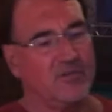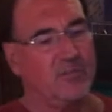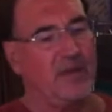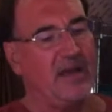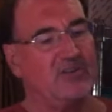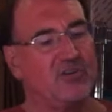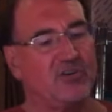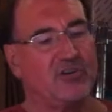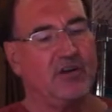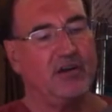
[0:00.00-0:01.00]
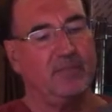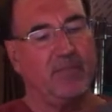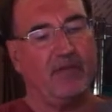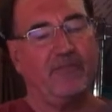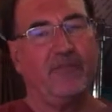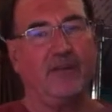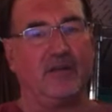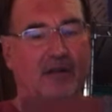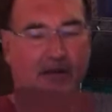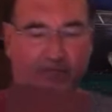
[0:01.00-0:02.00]
to match a fit
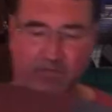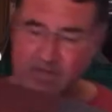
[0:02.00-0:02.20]
of